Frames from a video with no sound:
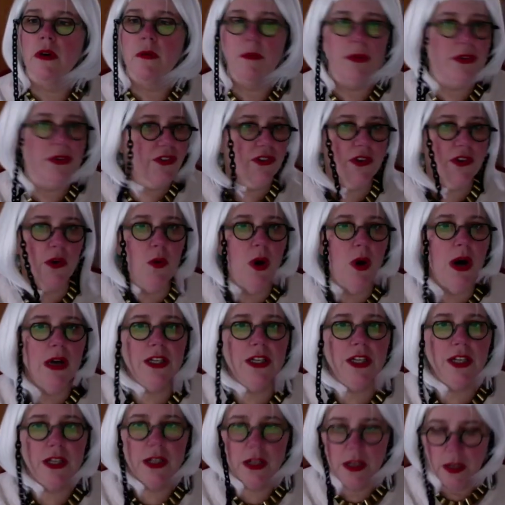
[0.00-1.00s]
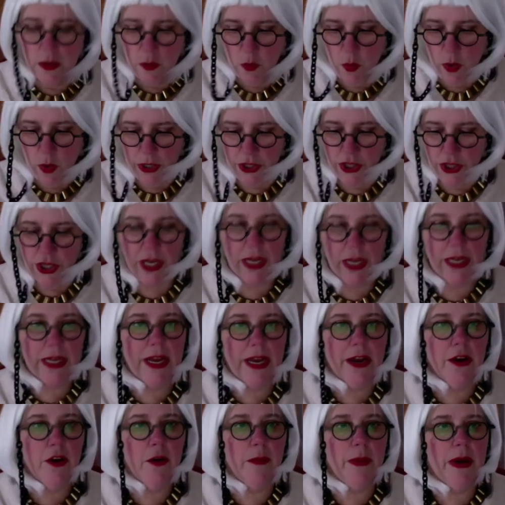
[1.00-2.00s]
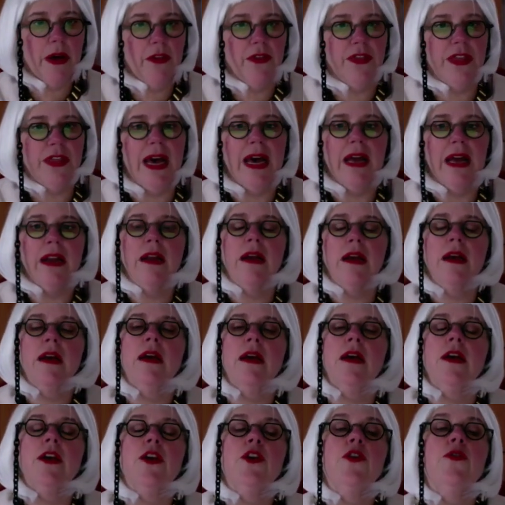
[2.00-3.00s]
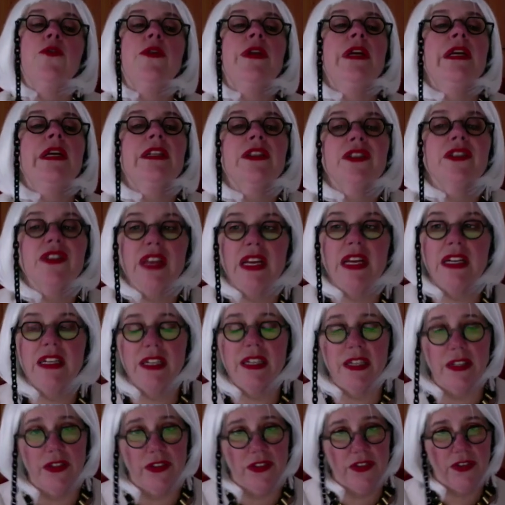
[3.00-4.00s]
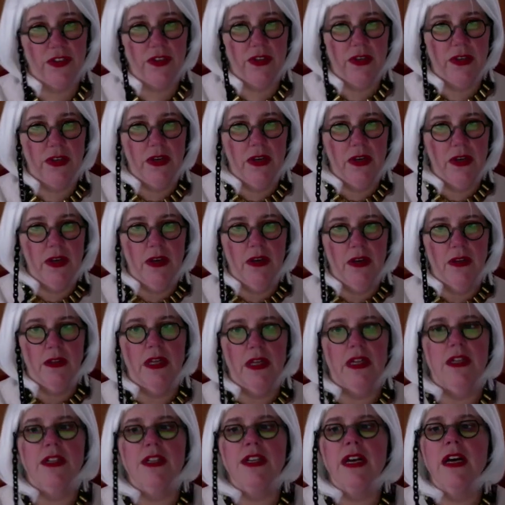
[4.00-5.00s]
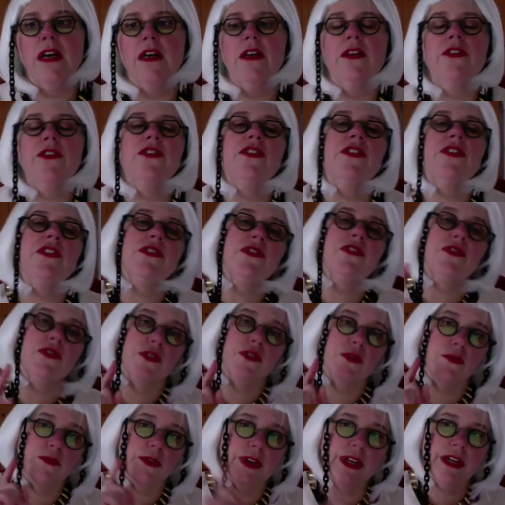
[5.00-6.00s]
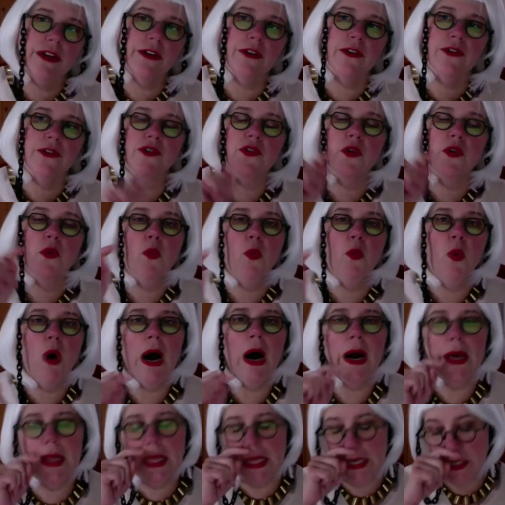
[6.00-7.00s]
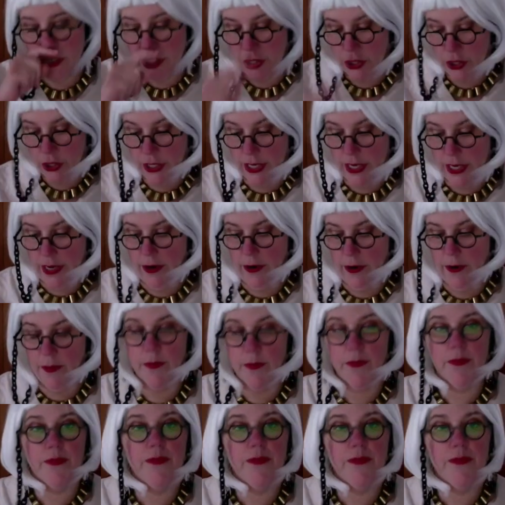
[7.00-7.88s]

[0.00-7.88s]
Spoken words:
But so what? Why should I care about that? You need a sentence that tells the readers why they should care.